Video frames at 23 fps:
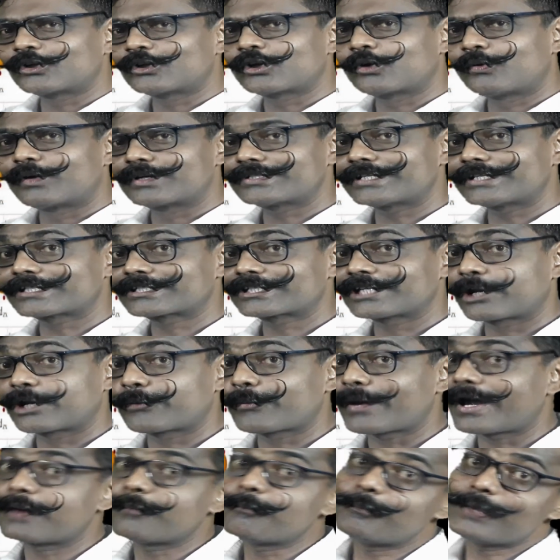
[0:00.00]
towards x and
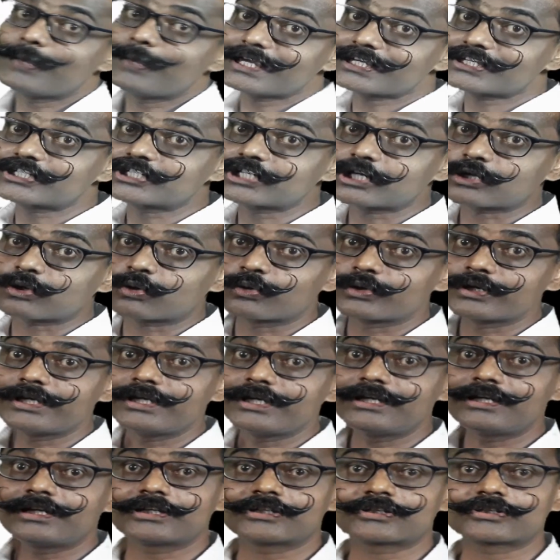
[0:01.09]
y, and major
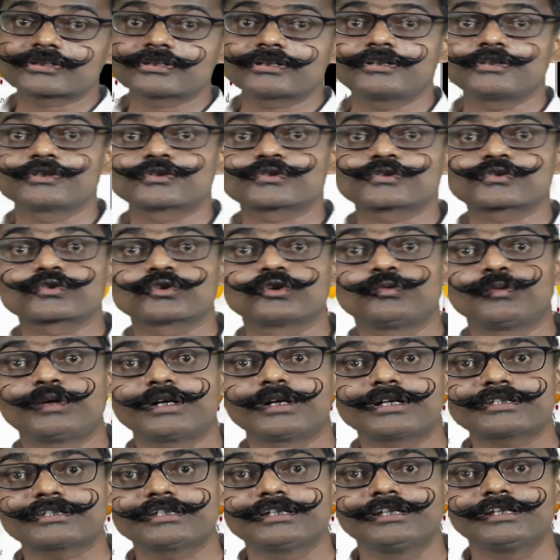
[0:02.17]
orientation is
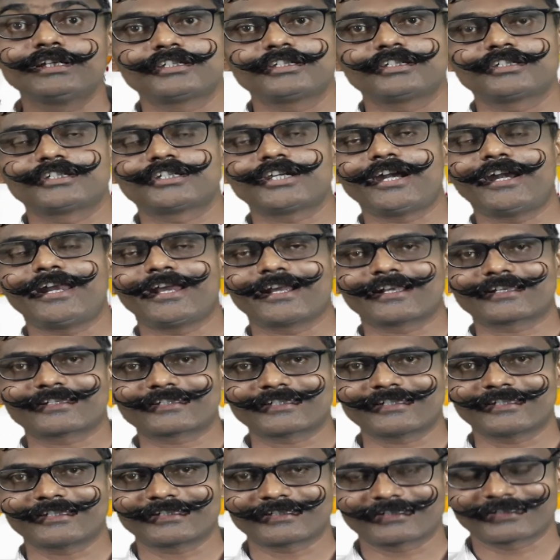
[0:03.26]
towards z
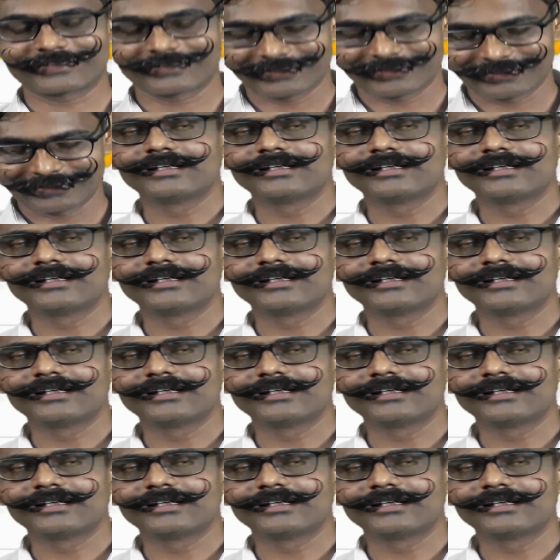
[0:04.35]
axis.